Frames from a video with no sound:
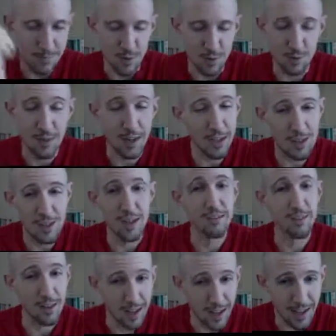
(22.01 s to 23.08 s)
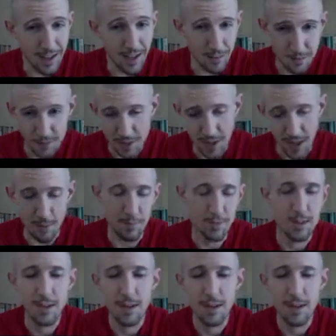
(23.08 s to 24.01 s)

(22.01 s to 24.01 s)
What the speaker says: So actually gave a lot off the top.